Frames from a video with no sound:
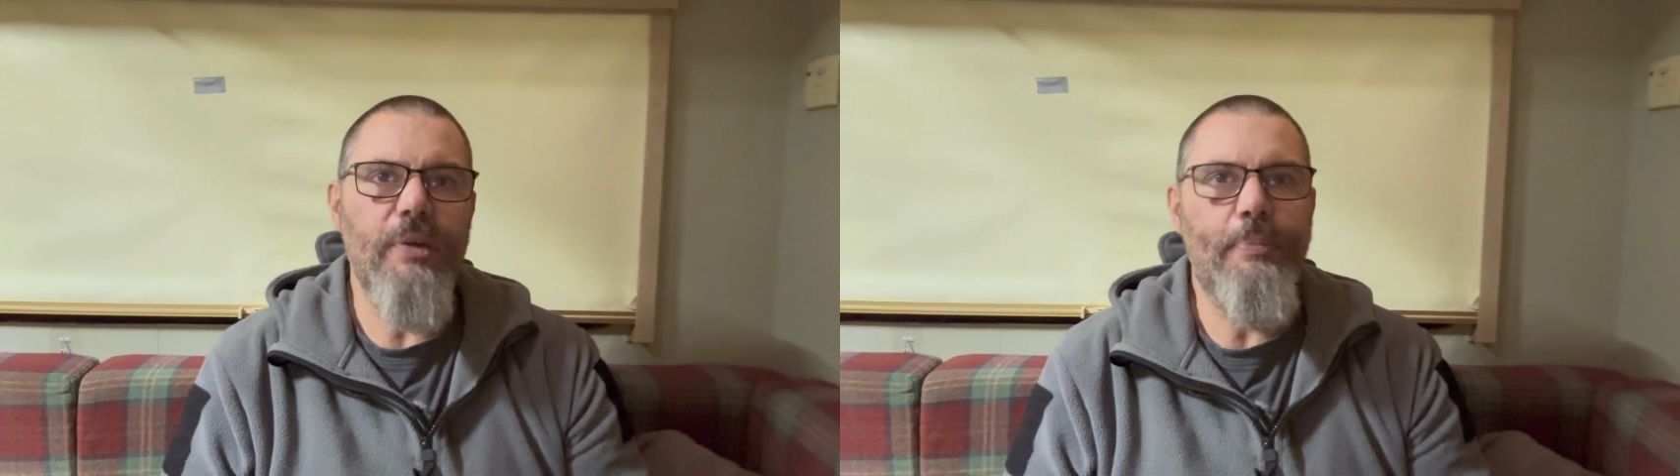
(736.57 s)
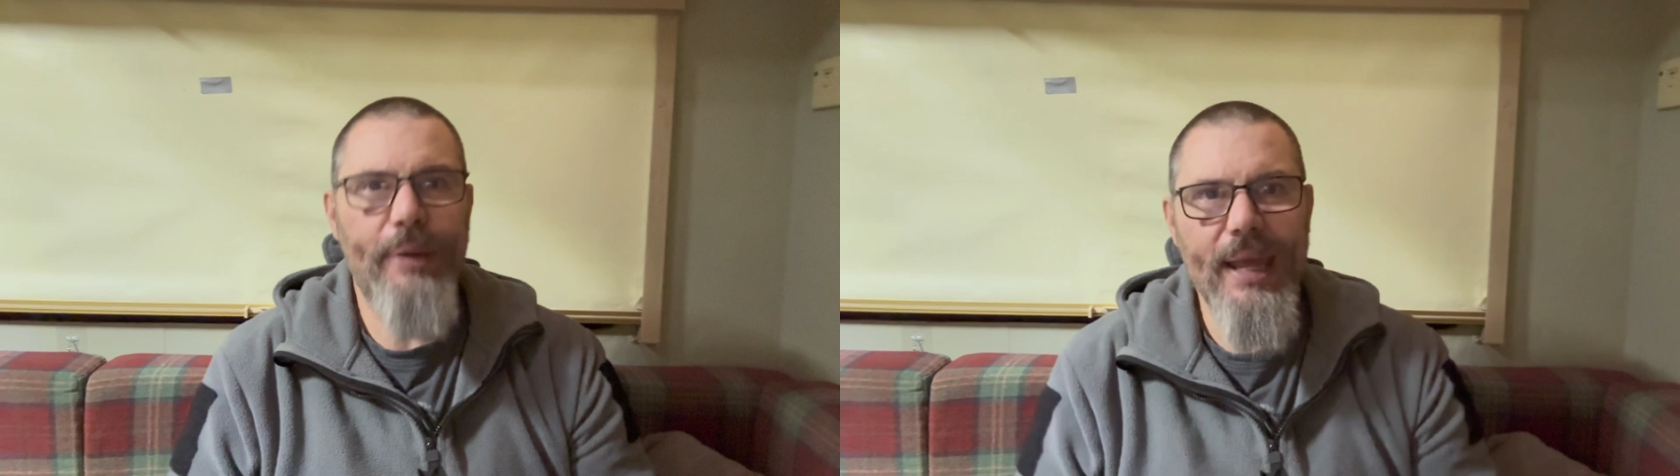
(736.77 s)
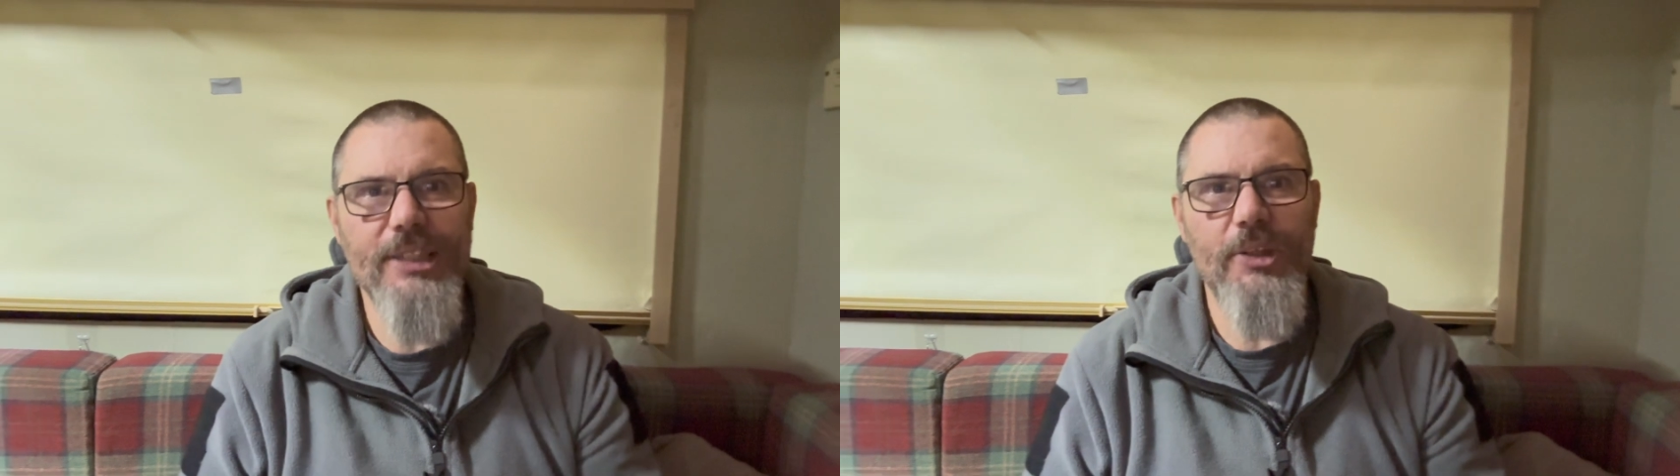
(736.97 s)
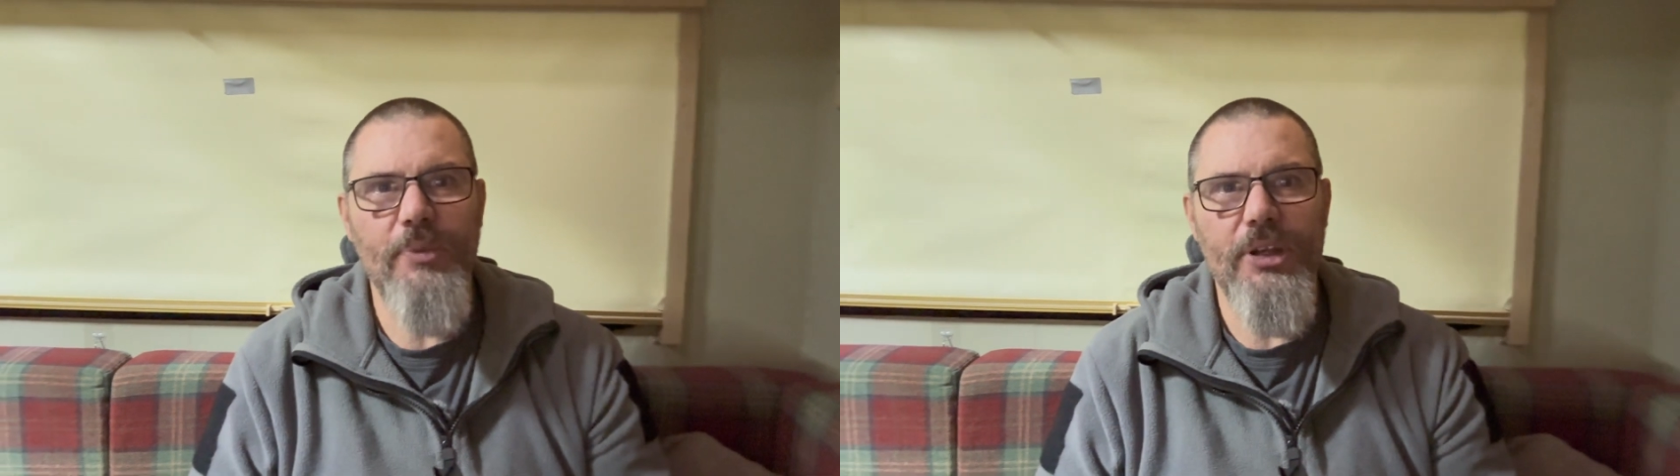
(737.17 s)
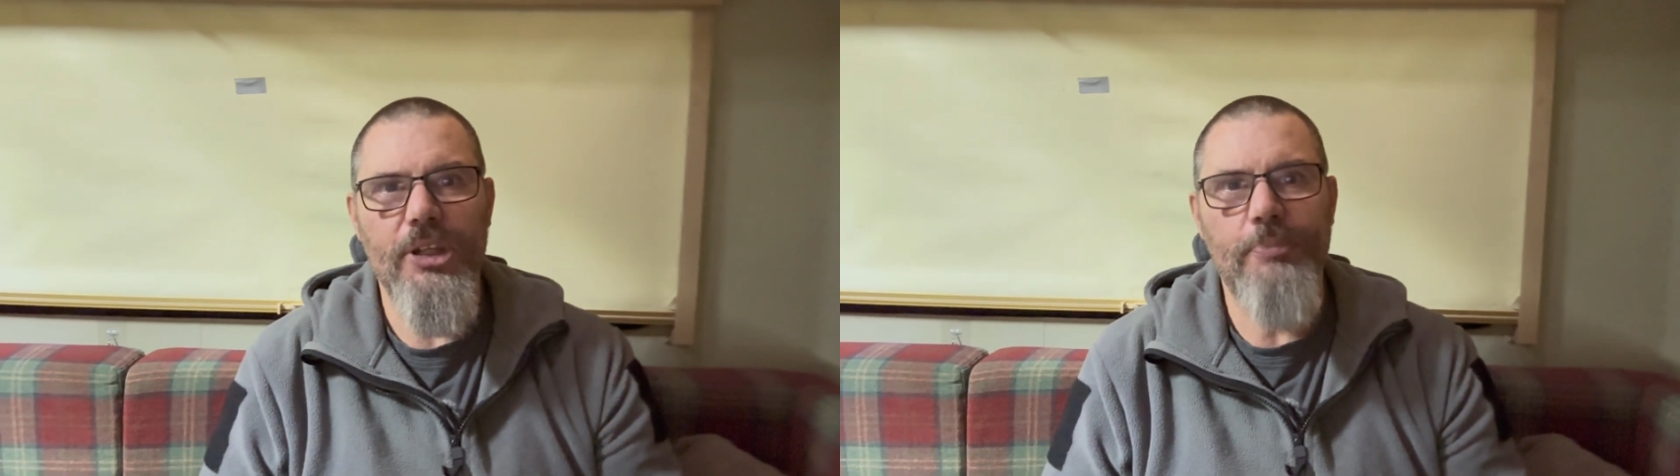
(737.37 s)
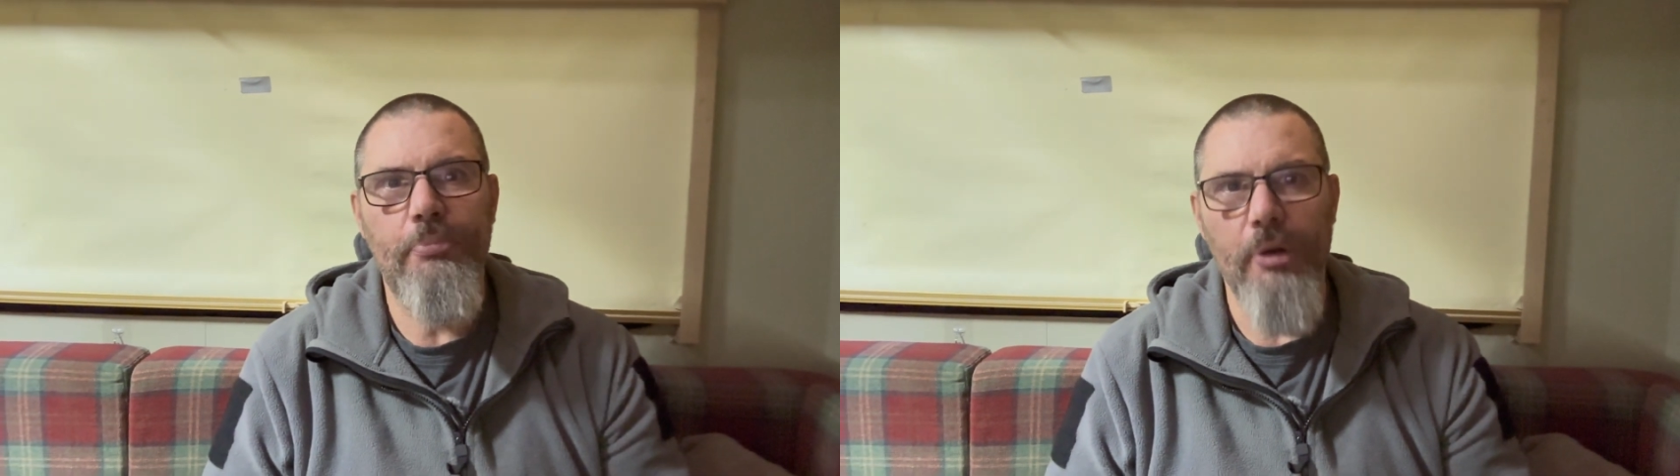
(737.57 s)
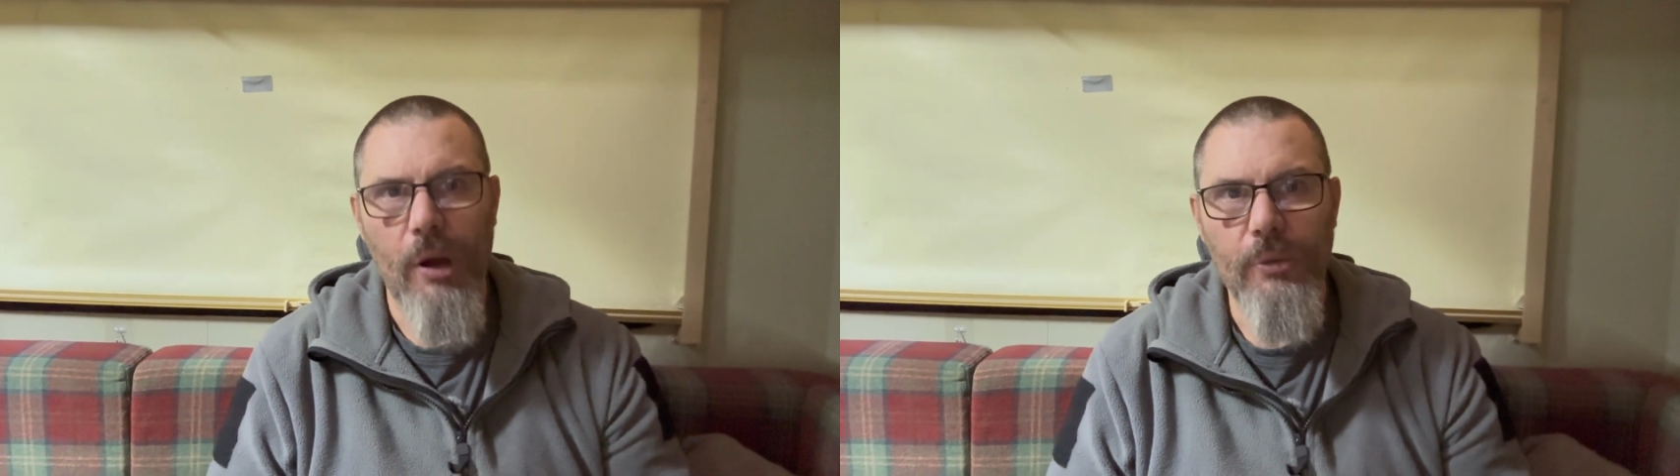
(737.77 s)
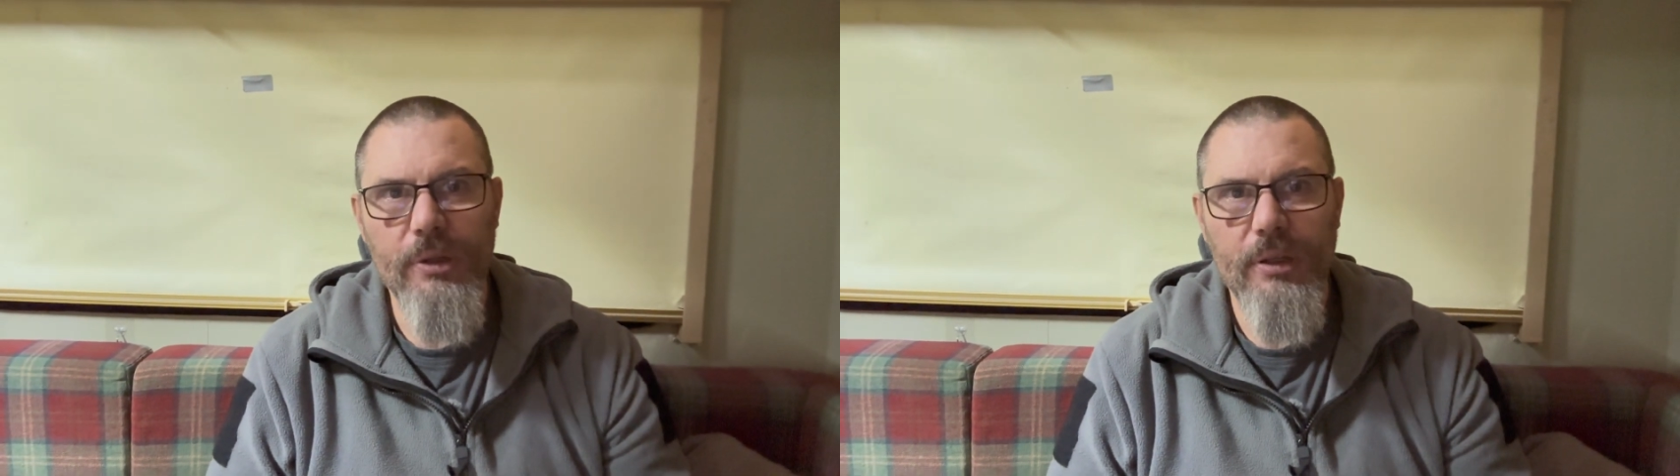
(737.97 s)
repair something that's
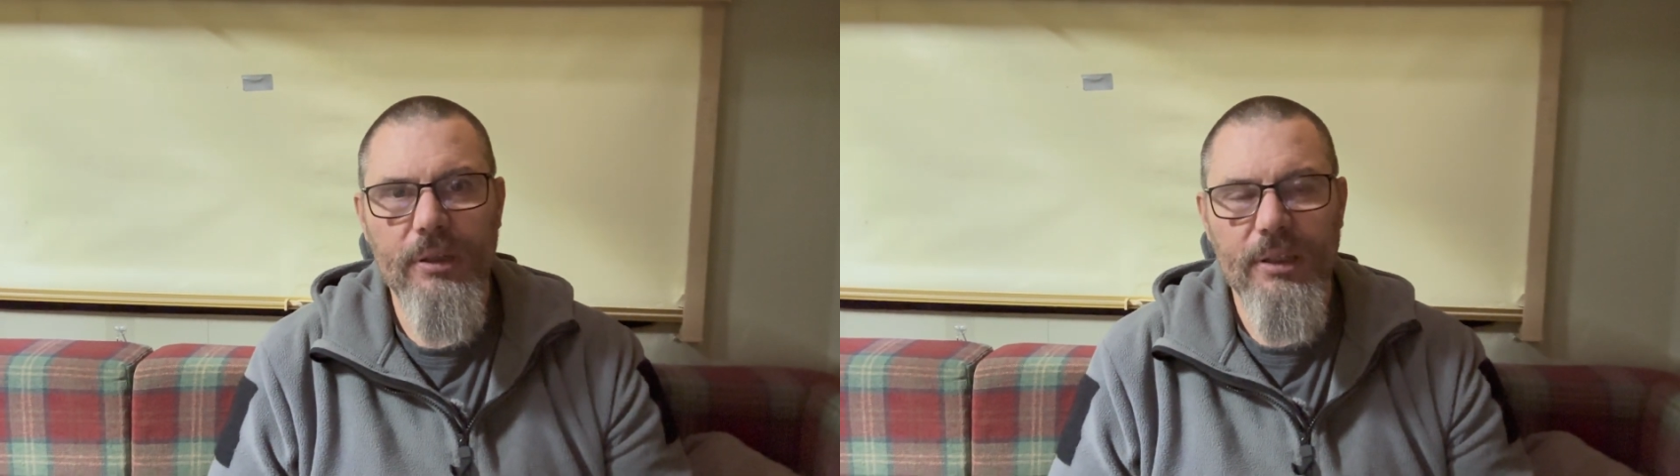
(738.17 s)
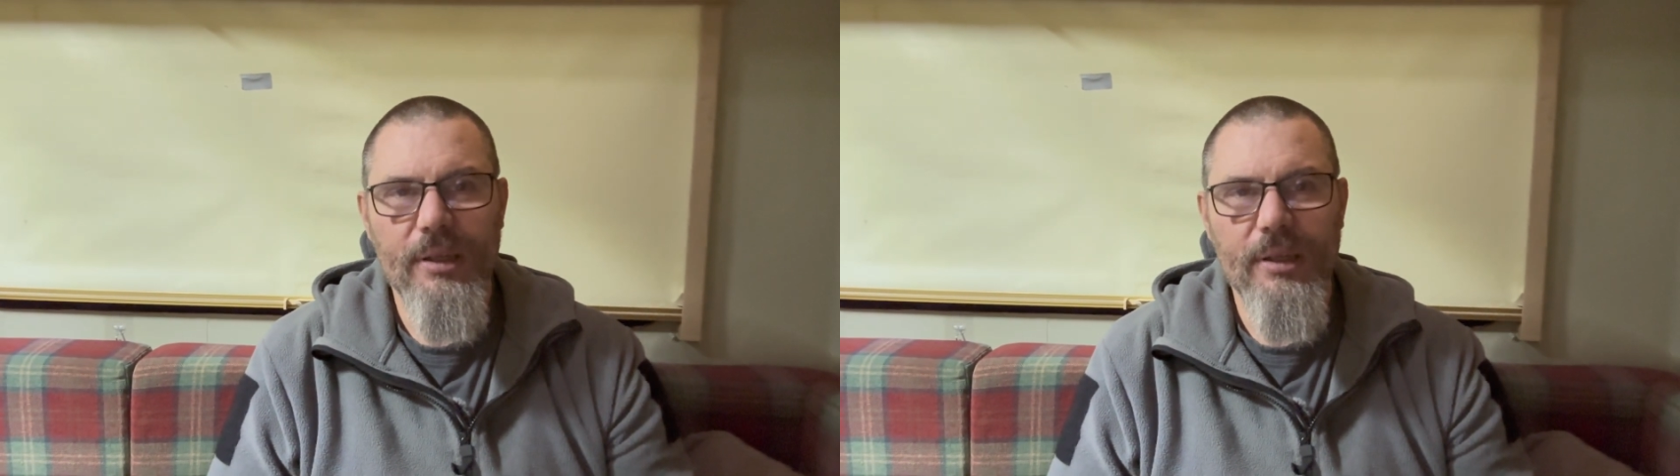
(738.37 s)
broke,